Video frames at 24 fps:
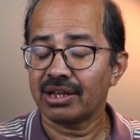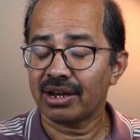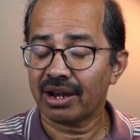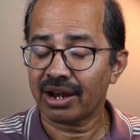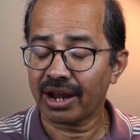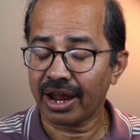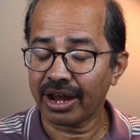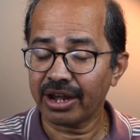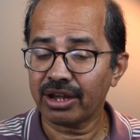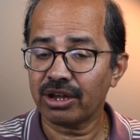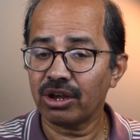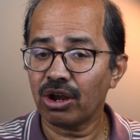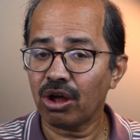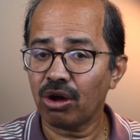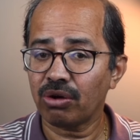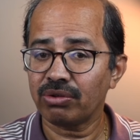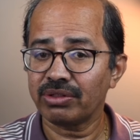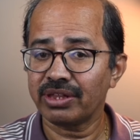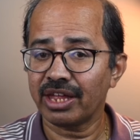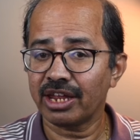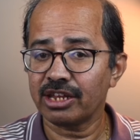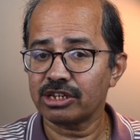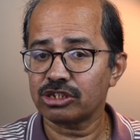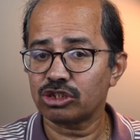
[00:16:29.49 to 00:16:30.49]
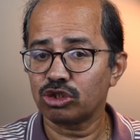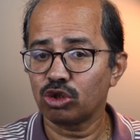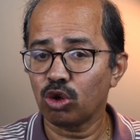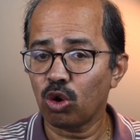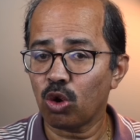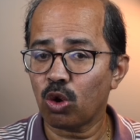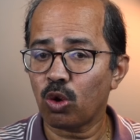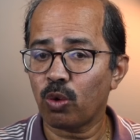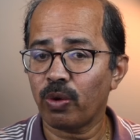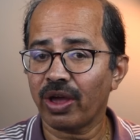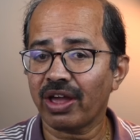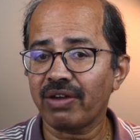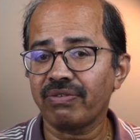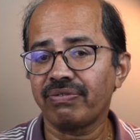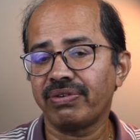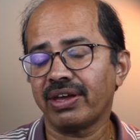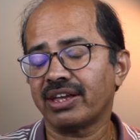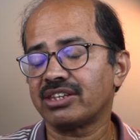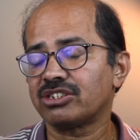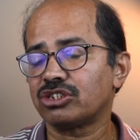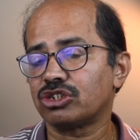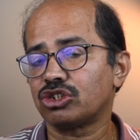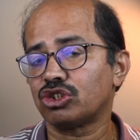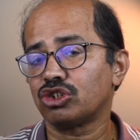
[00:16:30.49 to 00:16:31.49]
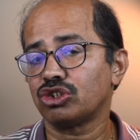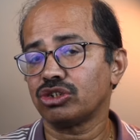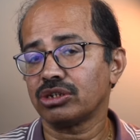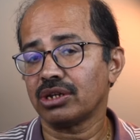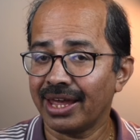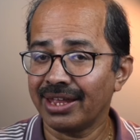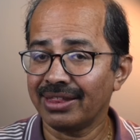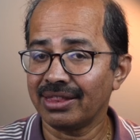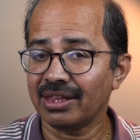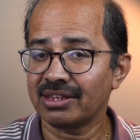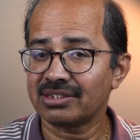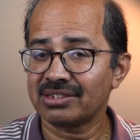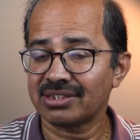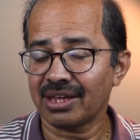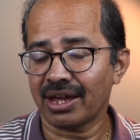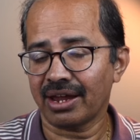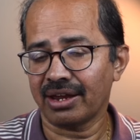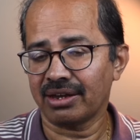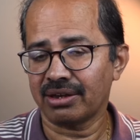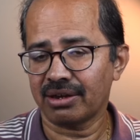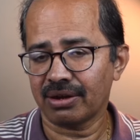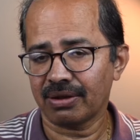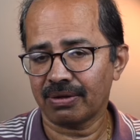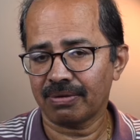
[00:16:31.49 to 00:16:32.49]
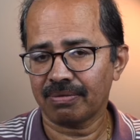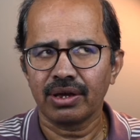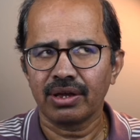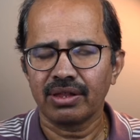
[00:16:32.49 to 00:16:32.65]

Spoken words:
right now there is no quick fix in the sight.